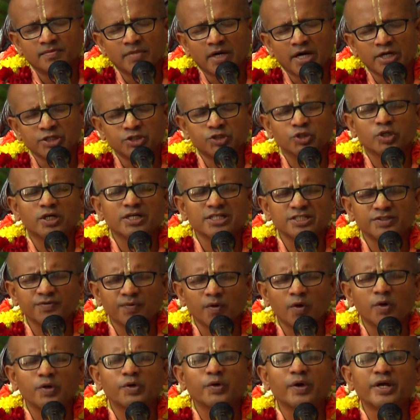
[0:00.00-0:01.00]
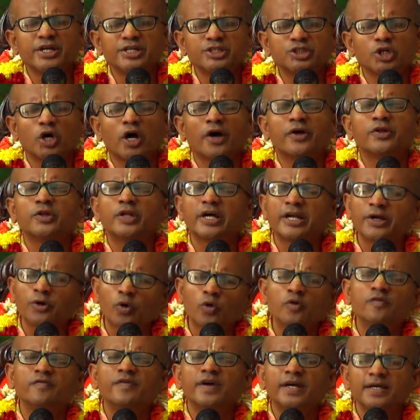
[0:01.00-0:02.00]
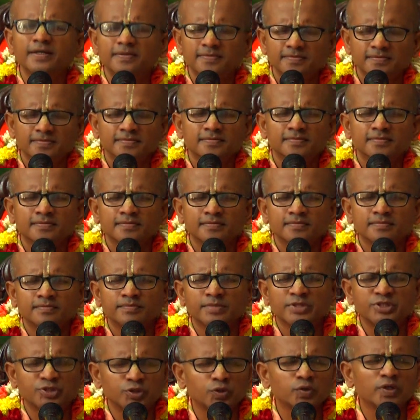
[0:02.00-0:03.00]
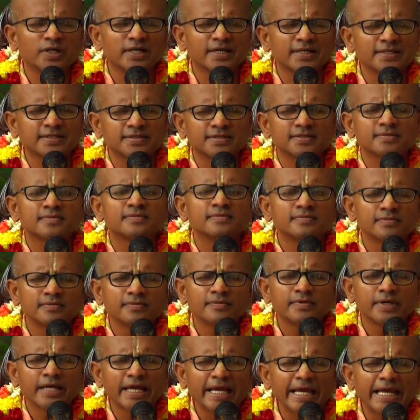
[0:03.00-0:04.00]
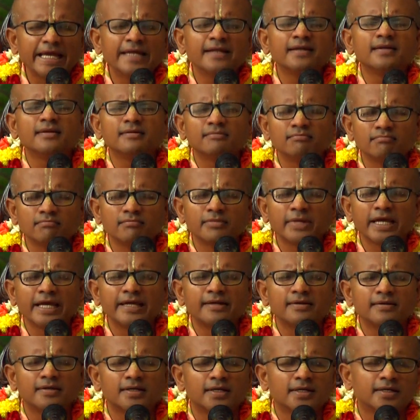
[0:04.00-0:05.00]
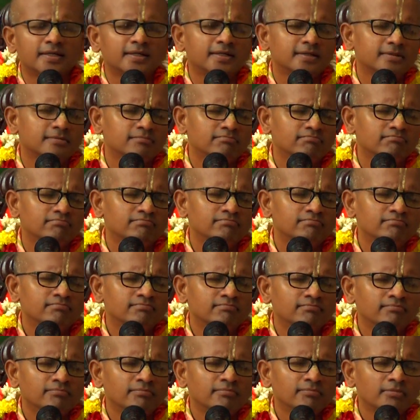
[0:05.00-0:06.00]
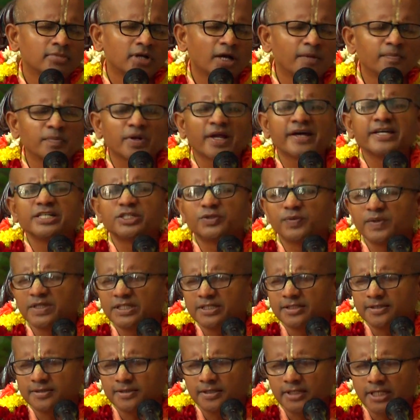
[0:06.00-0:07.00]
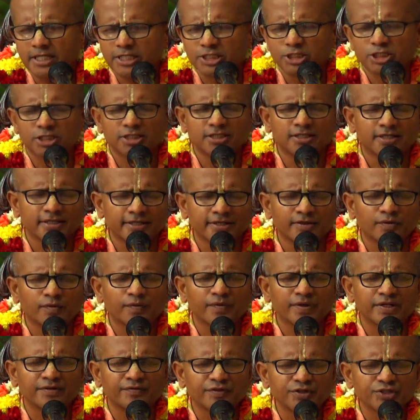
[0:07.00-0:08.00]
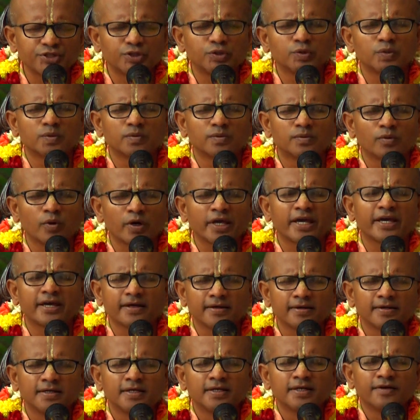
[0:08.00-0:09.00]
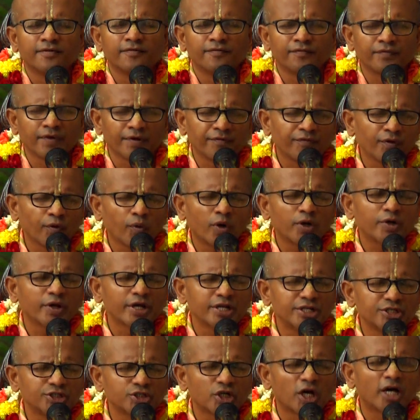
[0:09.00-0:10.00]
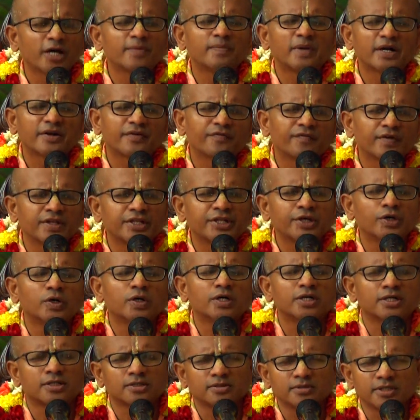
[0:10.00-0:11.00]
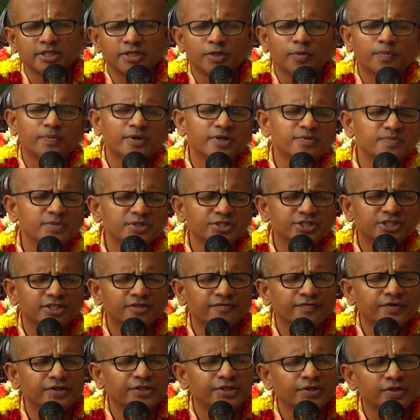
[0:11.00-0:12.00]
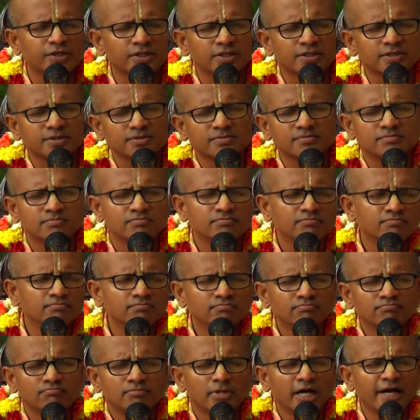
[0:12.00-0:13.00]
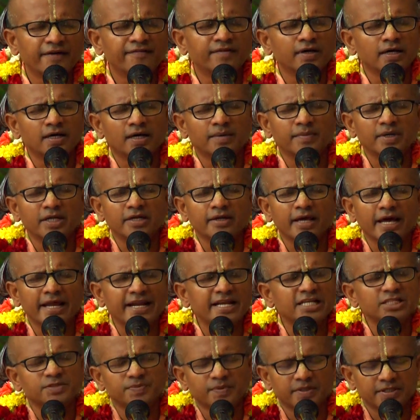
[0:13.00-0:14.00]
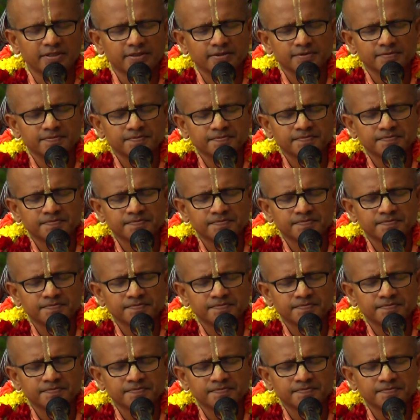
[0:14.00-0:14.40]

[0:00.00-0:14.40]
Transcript: Asuras want to enjoy in their own way, but suras in in uh, compliance with Krishna, you know, with Vishnu. Okay, we want to enjoy, but with your you know permission, with your I mean arrangement.